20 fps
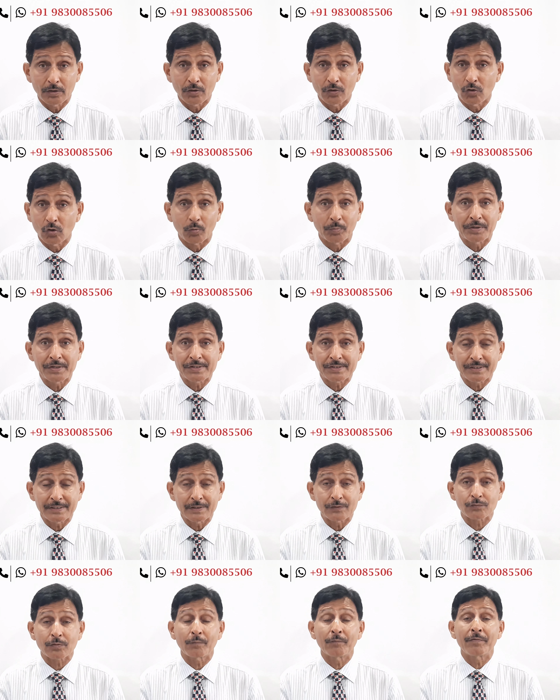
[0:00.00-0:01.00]
nobody
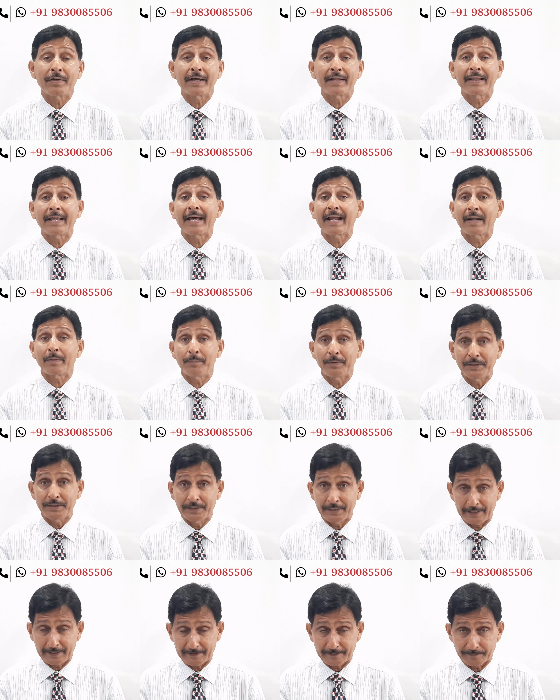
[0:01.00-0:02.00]
sees from where the hair had been
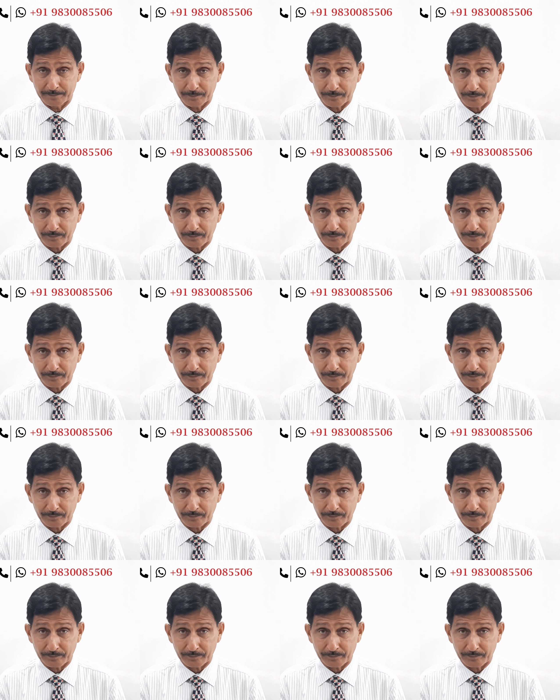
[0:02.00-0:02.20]
taken.